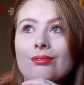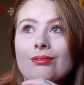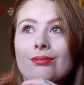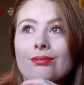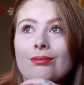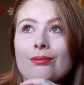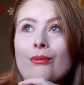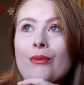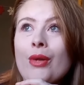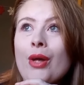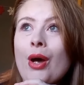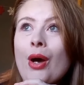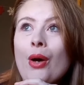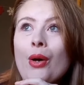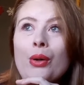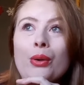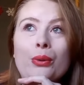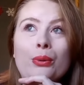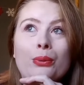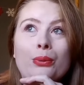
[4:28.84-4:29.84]

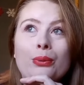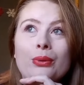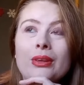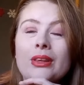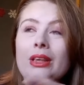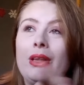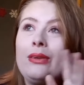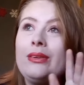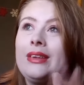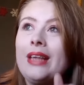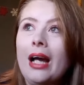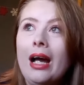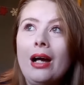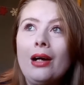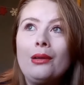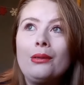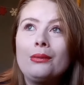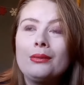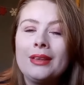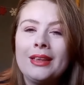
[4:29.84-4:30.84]
no, slow
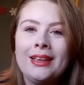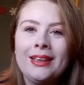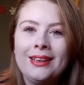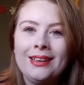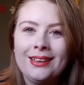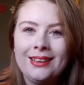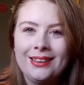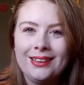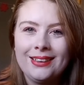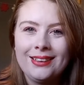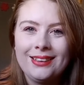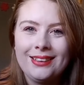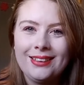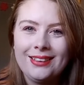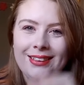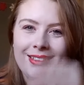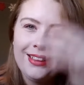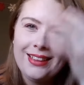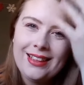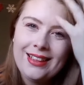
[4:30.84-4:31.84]
down.
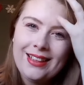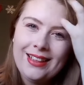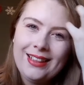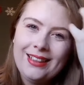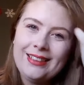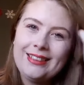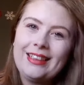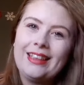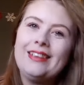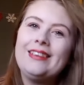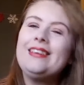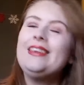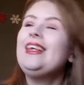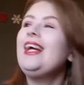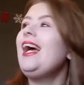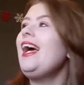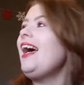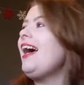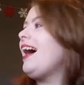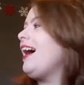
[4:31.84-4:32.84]
So
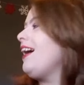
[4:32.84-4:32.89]
yeah,